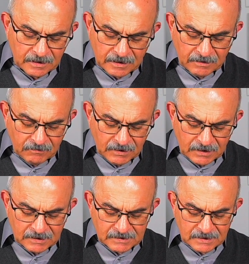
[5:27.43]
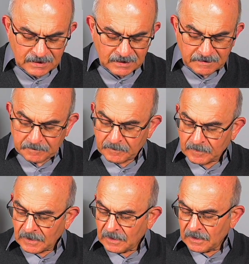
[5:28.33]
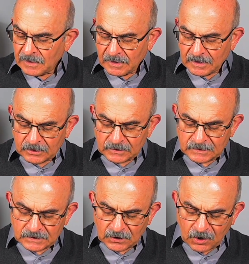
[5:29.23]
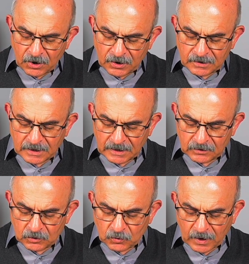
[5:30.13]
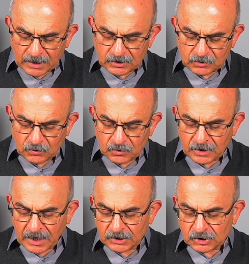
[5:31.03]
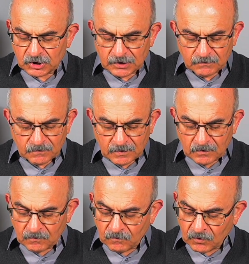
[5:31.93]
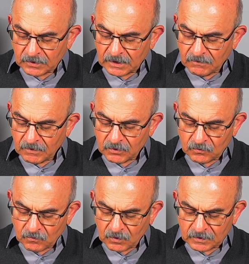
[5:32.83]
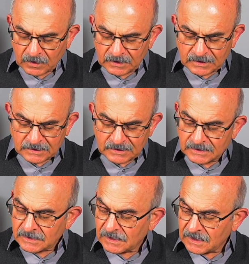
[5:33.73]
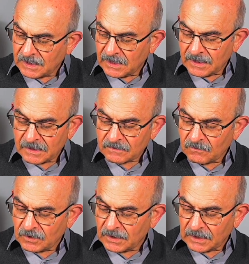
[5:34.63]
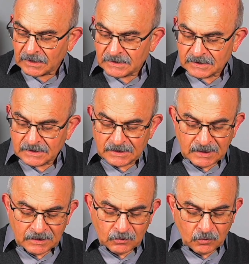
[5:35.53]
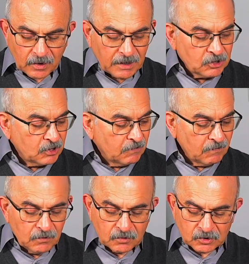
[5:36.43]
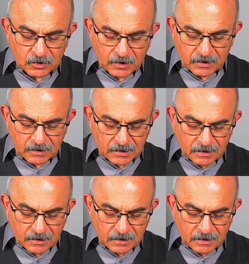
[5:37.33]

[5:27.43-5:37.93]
everything is sign that you're gonna achieve whatever you want. This is the third one that I see that you're achieving your sign. Like,